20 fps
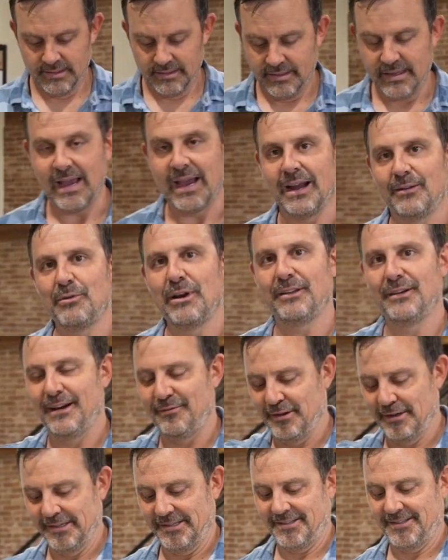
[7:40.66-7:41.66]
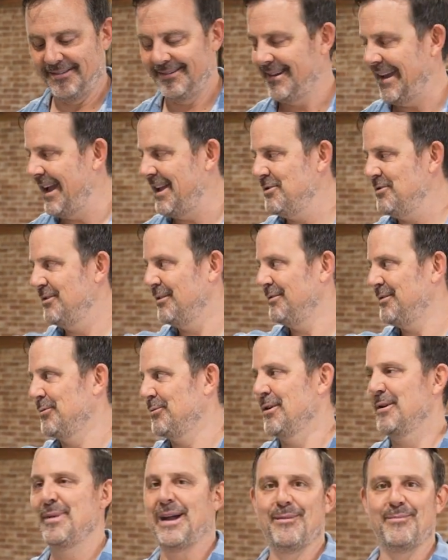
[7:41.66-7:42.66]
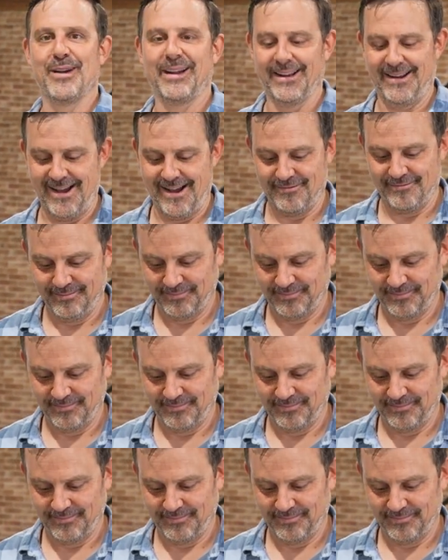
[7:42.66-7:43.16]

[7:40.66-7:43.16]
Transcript: yeah, I'd rather have this. And you don't have to worry about it breaking down.